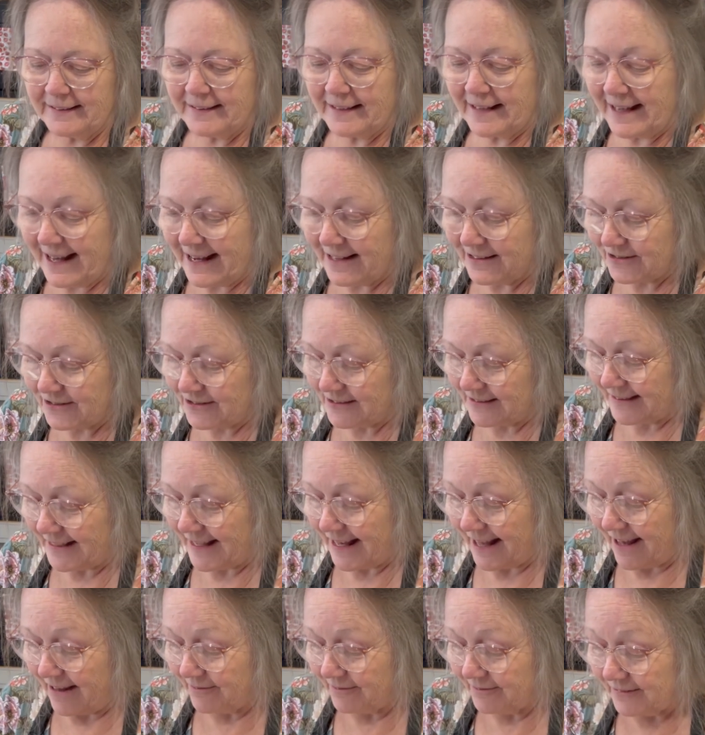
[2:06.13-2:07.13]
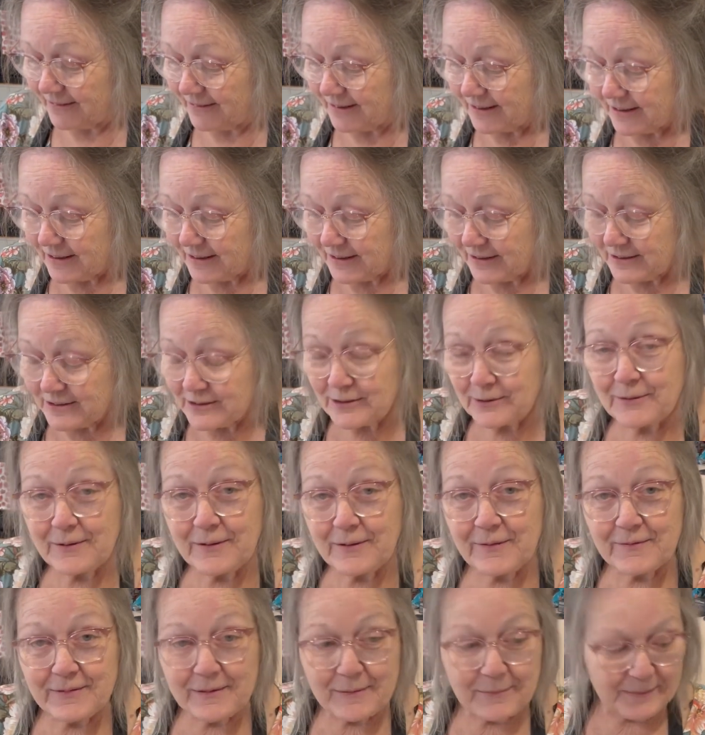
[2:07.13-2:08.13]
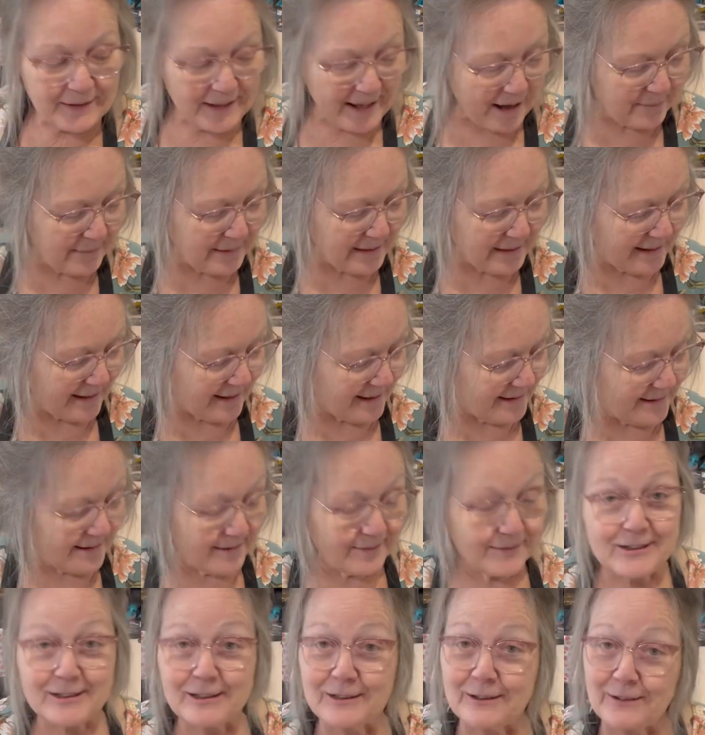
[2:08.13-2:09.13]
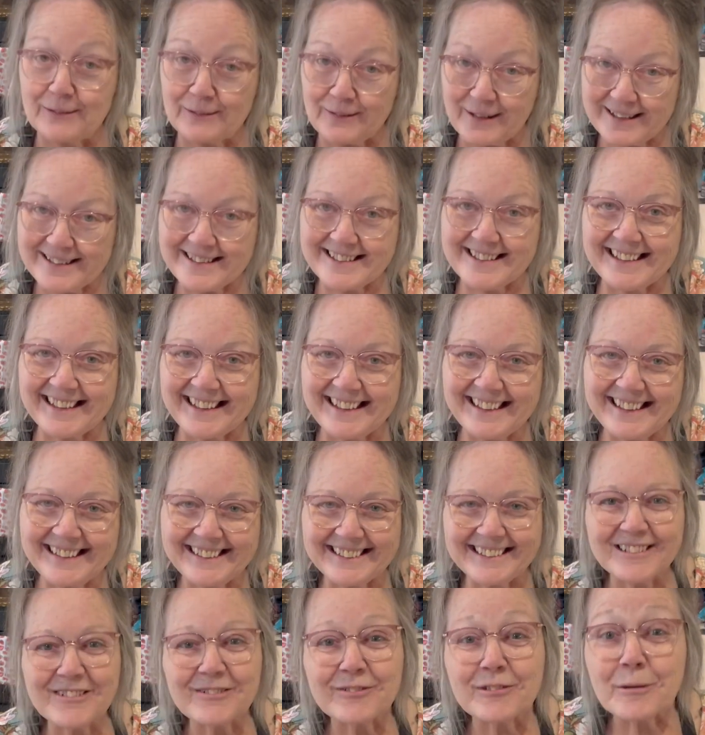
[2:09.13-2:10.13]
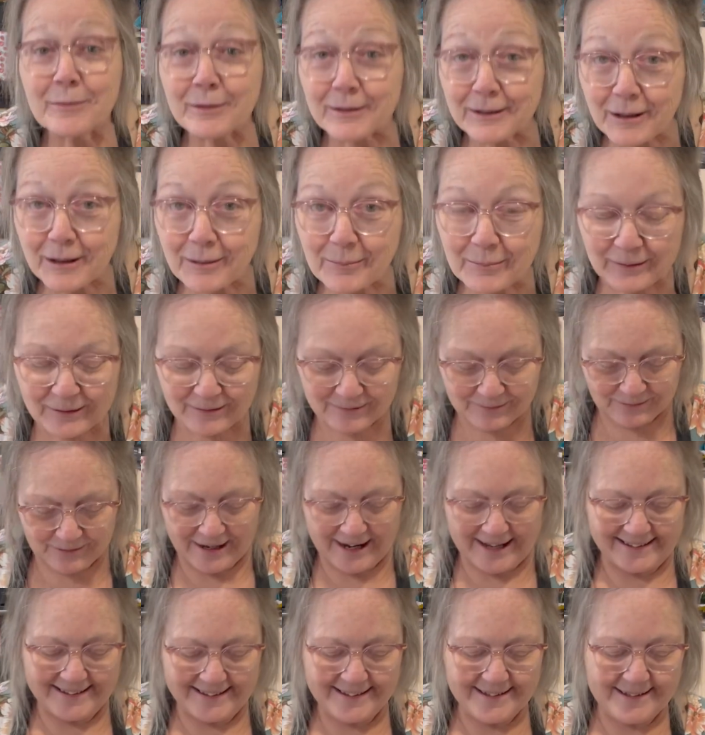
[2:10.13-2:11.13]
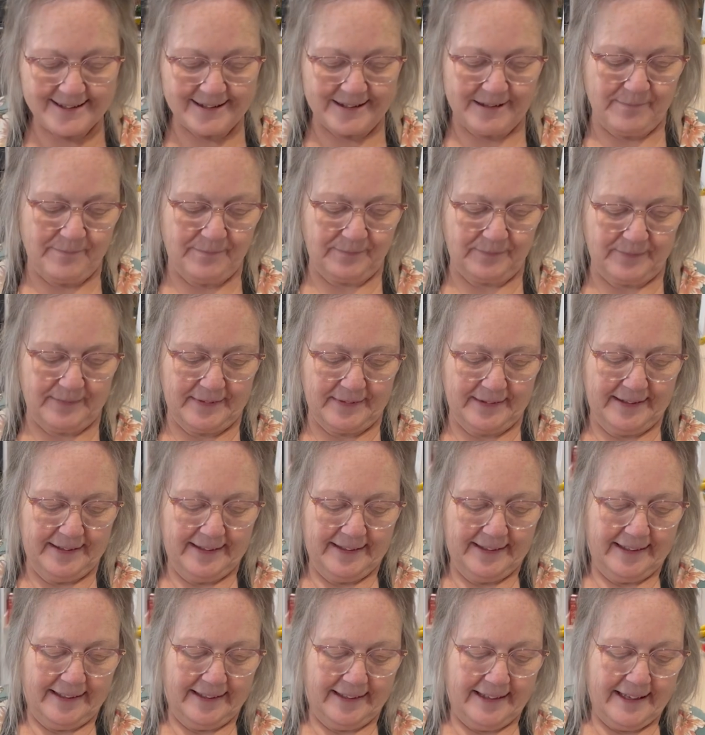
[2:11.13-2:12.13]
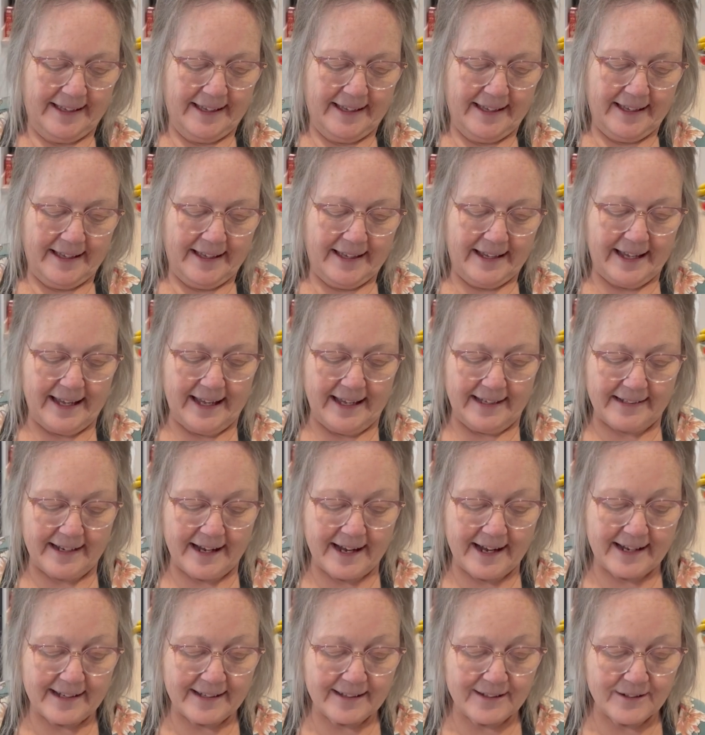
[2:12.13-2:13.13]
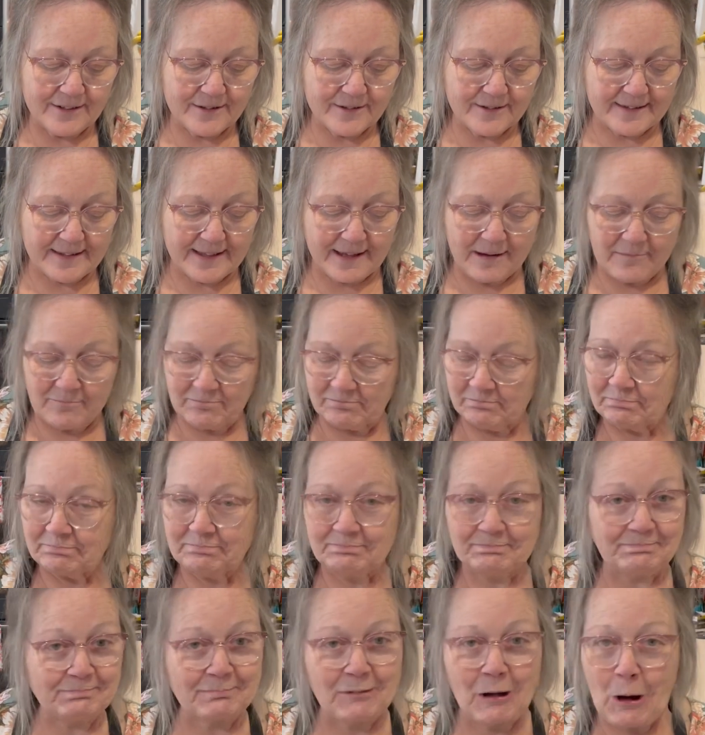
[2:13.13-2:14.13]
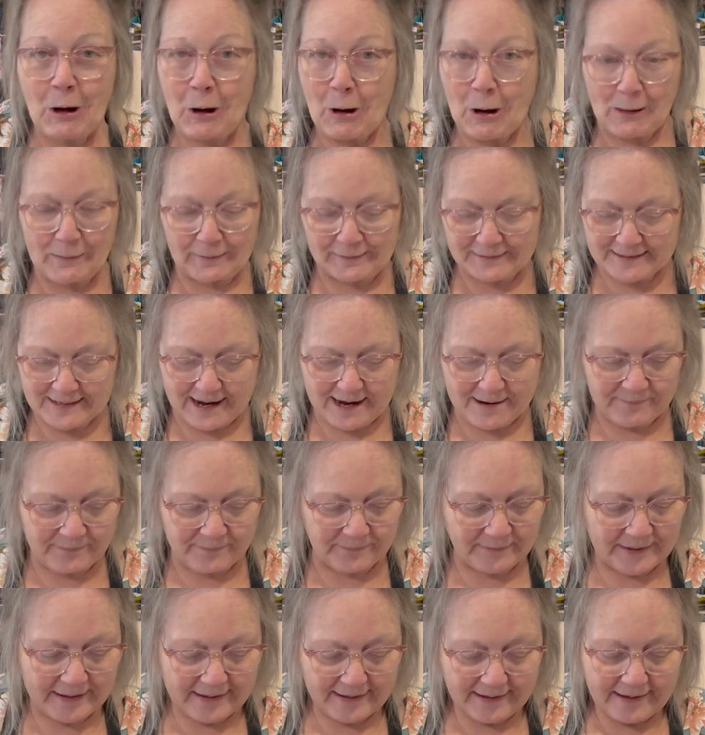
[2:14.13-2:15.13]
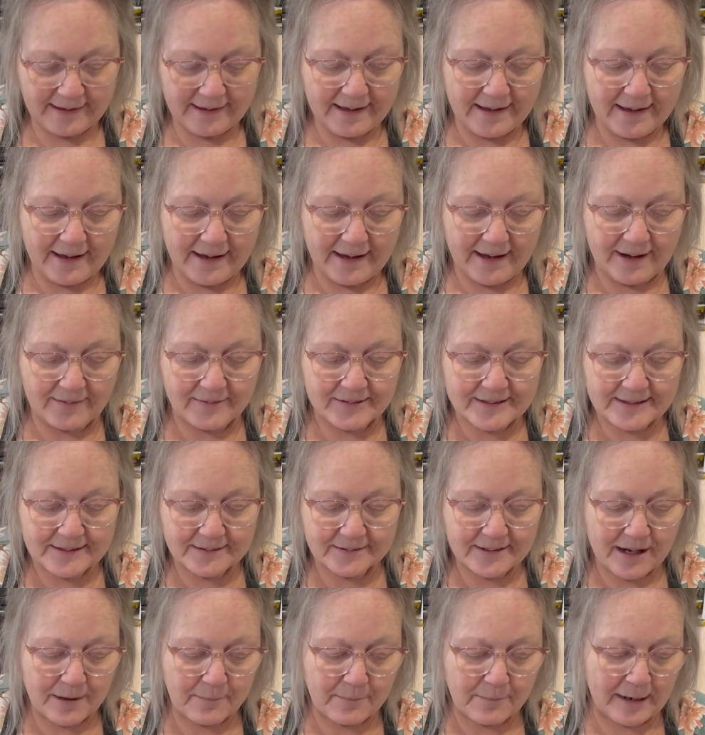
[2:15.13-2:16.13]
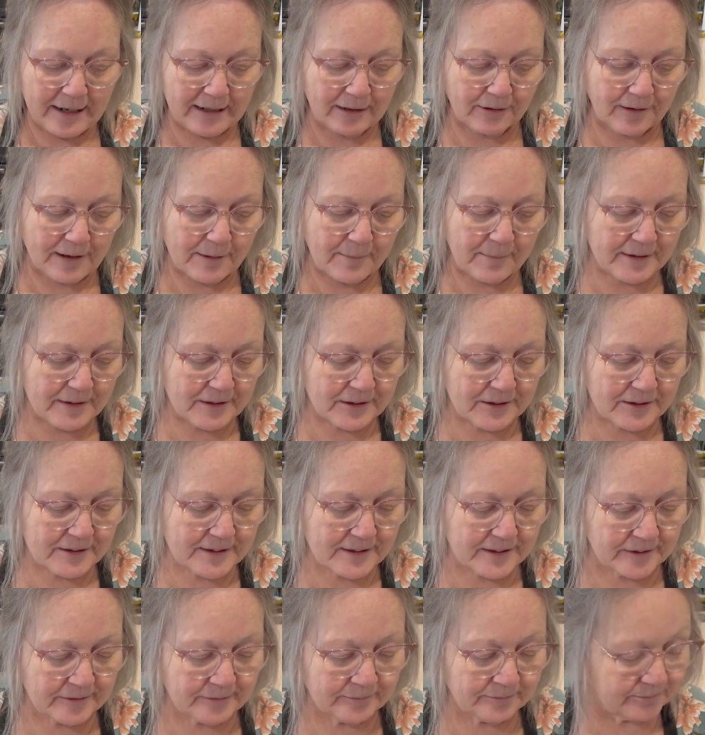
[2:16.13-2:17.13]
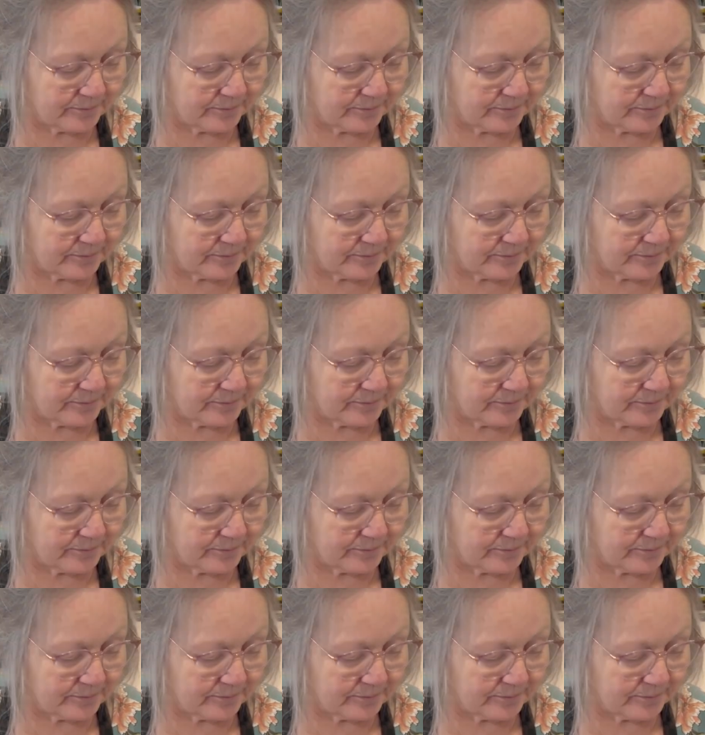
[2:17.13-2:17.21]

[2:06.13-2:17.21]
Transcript: I actually have 2 of them now because of generosity from a couple of friends. And I use them all the time. I've still got my grandmother's